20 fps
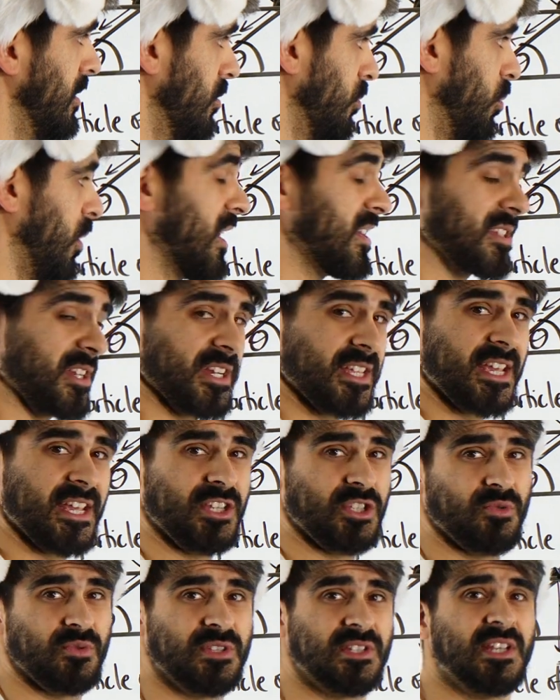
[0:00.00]
work done
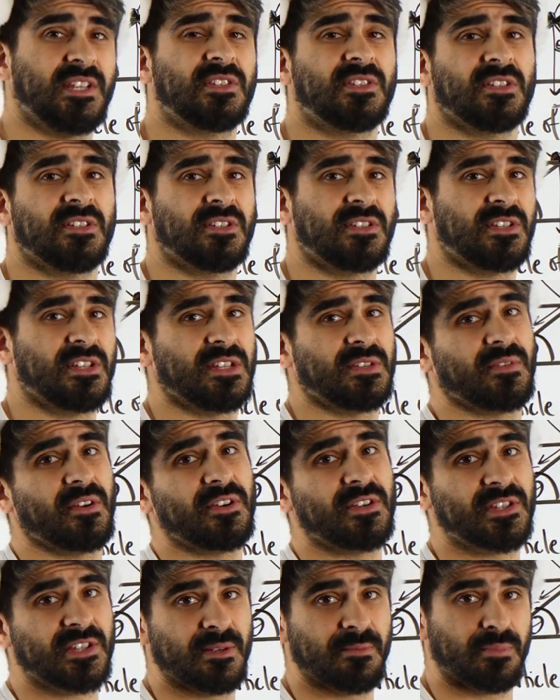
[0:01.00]
against resistance is
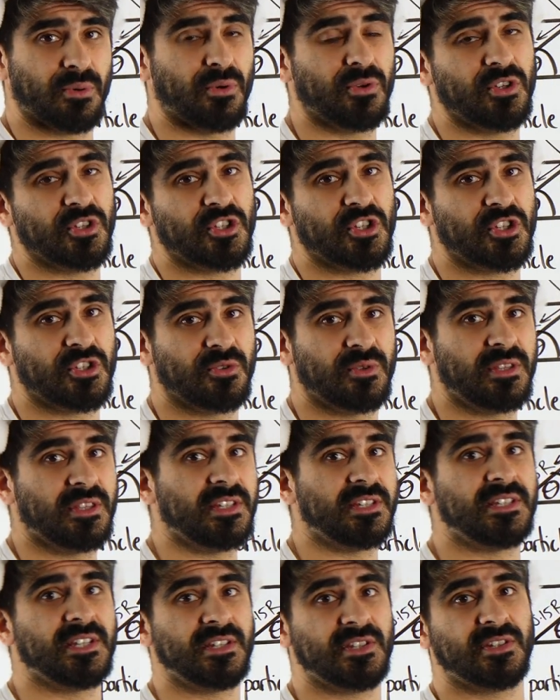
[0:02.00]
very simple. You're just doing the
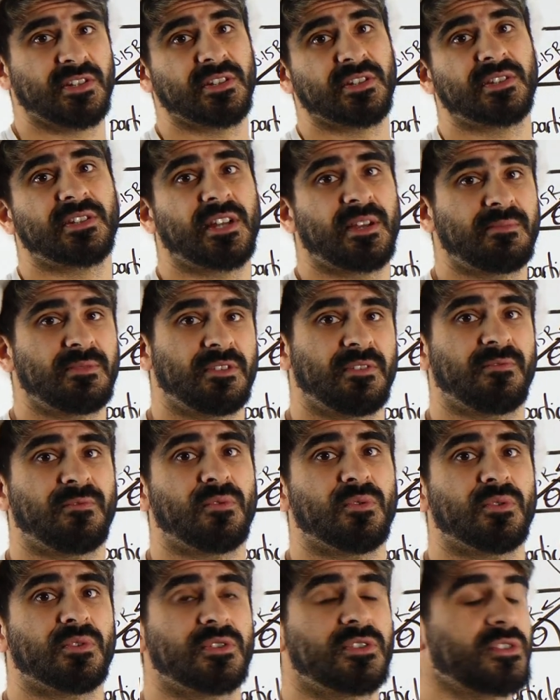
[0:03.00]
distance times the
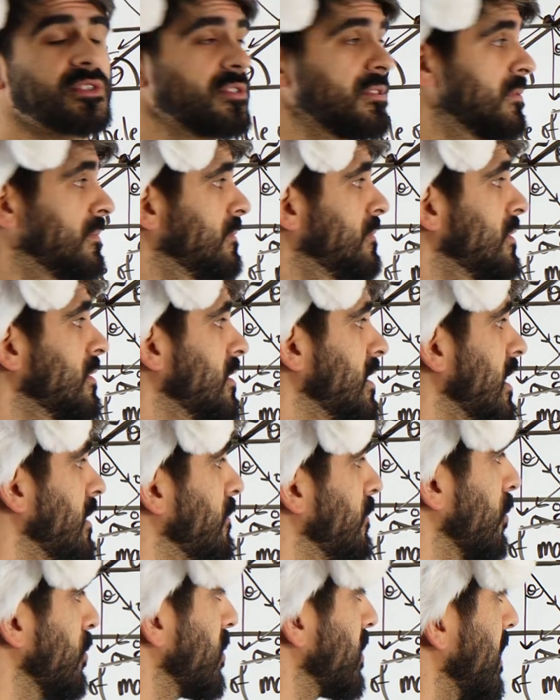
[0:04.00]
force. Okay,
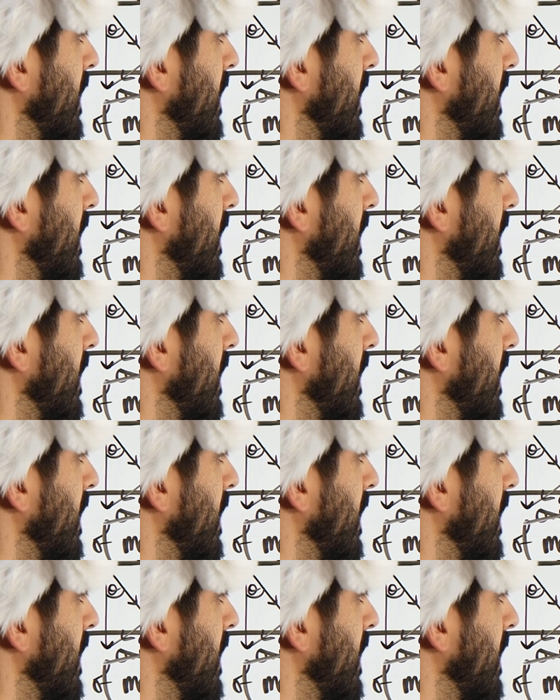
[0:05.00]
force